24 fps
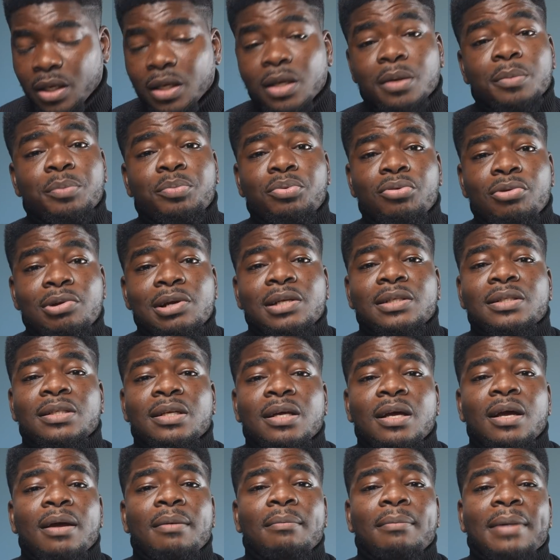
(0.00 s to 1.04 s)
impressed
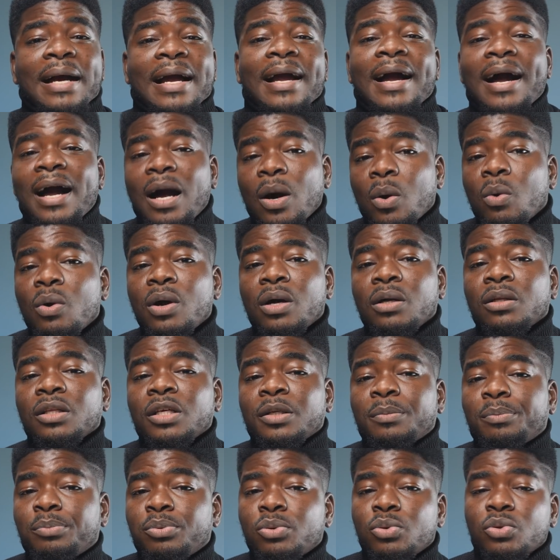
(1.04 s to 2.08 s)
by how well
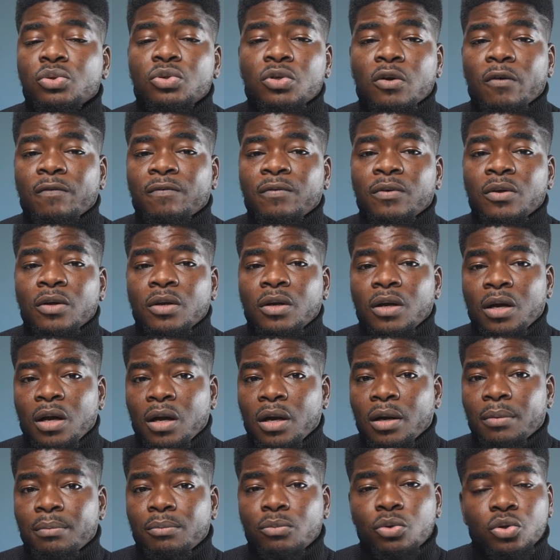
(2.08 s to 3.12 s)
it pulls off
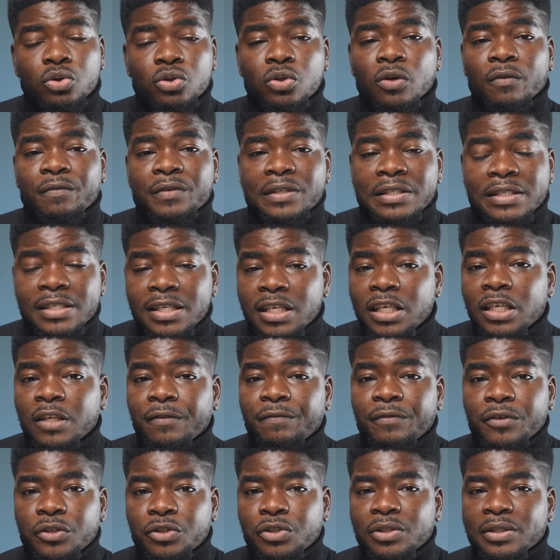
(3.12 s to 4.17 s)
most of its key
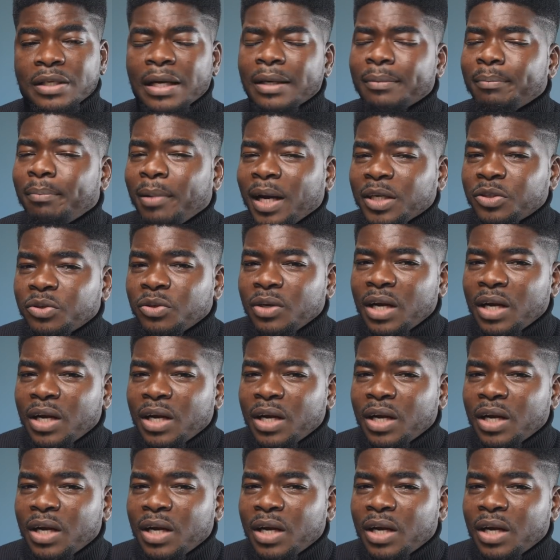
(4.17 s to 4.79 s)
features, and battery